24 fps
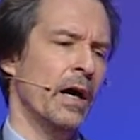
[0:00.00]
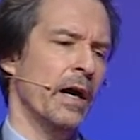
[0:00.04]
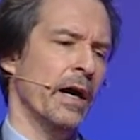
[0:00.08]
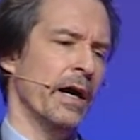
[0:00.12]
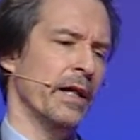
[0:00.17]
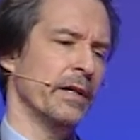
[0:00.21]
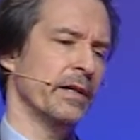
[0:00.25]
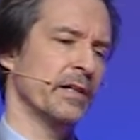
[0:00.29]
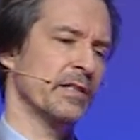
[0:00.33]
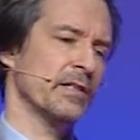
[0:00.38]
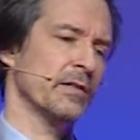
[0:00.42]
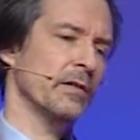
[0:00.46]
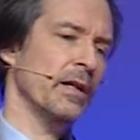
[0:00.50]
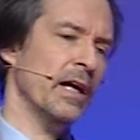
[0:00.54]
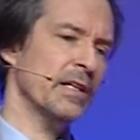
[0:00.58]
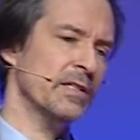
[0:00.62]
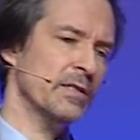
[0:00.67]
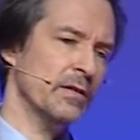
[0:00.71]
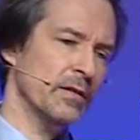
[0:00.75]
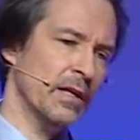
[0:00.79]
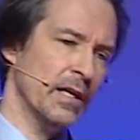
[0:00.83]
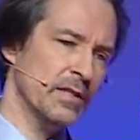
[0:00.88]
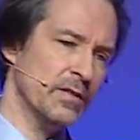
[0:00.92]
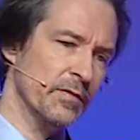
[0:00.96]
And there's
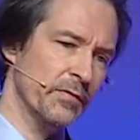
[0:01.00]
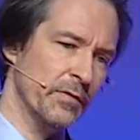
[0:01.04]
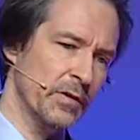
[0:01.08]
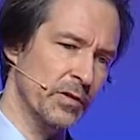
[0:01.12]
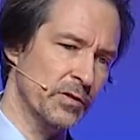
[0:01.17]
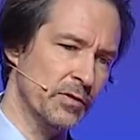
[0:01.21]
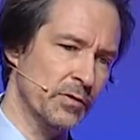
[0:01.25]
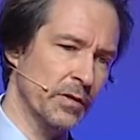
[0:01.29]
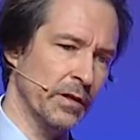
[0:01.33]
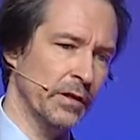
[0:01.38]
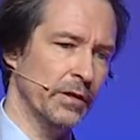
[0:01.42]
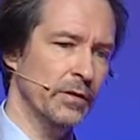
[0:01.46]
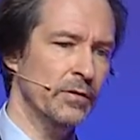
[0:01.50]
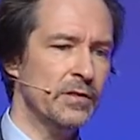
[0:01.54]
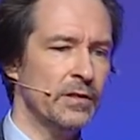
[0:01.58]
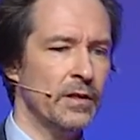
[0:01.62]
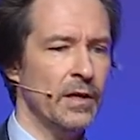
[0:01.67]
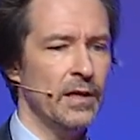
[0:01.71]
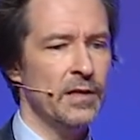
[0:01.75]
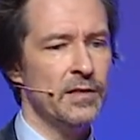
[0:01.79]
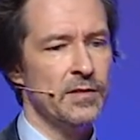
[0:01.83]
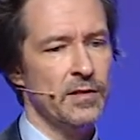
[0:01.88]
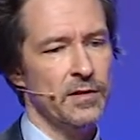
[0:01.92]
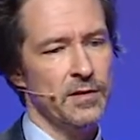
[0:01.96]
lots and lots of interesting use
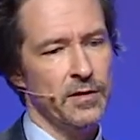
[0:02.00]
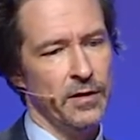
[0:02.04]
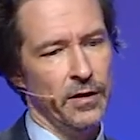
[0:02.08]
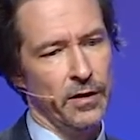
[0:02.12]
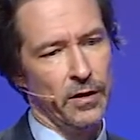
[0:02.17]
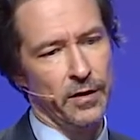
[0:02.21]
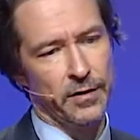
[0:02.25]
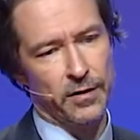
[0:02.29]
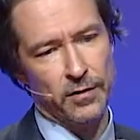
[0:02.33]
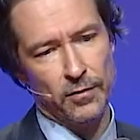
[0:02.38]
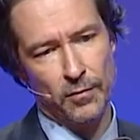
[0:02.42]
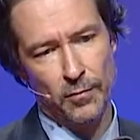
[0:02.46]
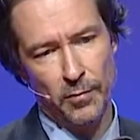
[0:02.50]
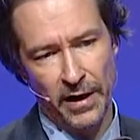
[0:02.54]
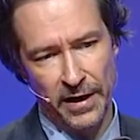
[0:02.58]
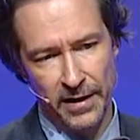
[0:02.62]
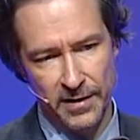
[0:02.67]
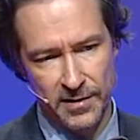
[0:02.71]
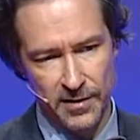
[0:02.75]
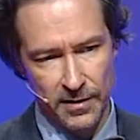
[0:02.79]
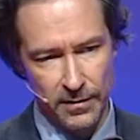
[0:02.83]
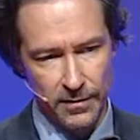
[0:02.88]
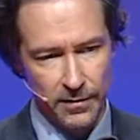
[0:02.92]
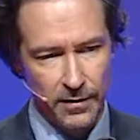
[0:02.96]
cases there,
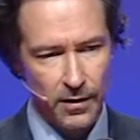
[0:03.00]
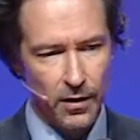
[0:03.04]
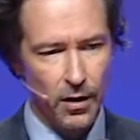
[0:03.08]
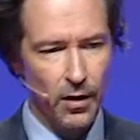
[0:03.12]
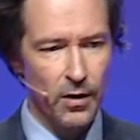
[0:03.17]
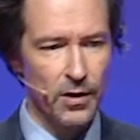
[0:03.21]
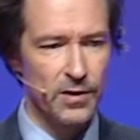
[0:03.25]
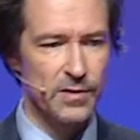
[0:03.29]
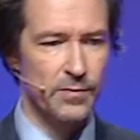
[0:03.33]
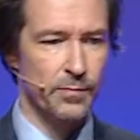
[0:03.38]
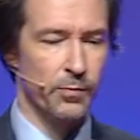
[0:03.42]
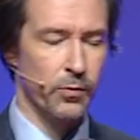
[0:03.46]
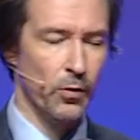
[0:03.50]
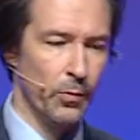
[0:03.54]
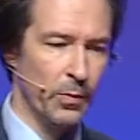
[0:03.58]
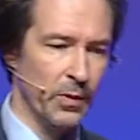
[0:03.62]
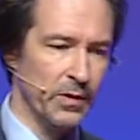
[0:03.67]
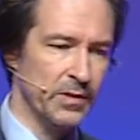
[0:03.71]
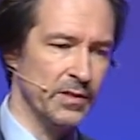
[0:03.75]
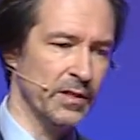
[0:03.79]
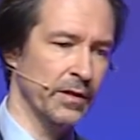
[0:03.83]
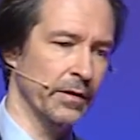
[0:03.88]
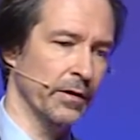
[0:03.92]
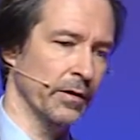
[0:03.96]
buying, selling cars,
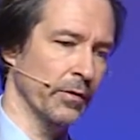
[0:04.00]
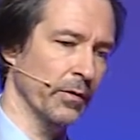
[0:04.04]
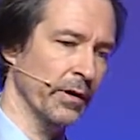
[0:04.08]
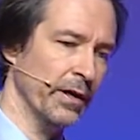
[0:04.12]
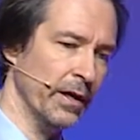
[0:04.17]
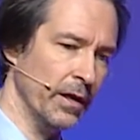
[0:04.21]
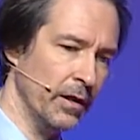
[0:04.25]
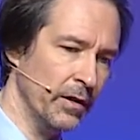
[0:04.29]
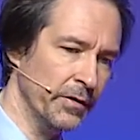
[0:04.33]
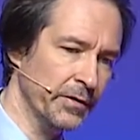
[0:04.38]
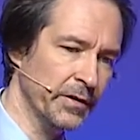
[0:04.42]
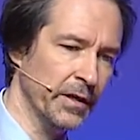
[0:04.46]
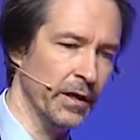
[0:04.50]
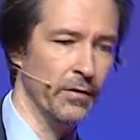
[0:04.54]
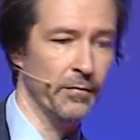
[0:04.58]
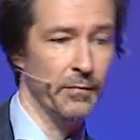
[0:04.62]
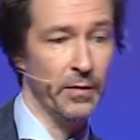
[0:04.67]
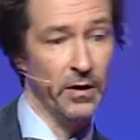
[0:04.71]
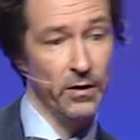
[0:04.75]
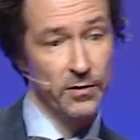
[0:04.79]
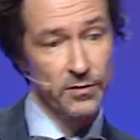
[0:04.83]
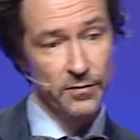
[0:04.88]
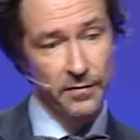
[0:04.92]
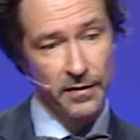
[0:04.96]
property, healthcare
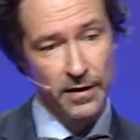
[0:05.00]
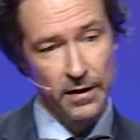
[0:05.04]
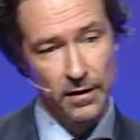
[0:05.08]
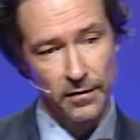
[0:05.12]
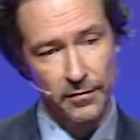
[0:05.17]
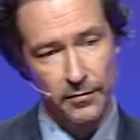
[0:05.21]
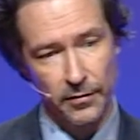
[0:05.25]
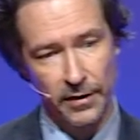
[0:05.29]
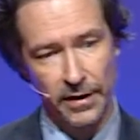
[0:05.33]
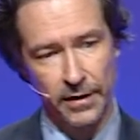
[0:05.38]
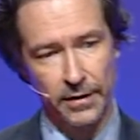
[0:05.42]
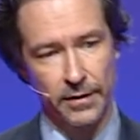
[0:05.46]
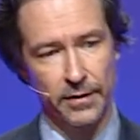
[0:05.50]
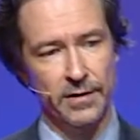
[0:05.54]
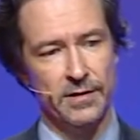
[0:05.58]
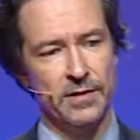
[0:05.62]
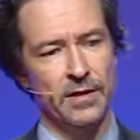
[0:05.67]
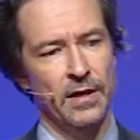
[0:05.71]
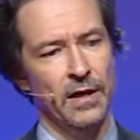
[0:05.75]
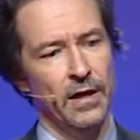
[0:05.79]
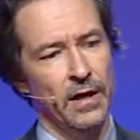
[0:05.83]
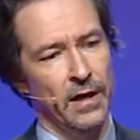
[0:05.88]
because of health records,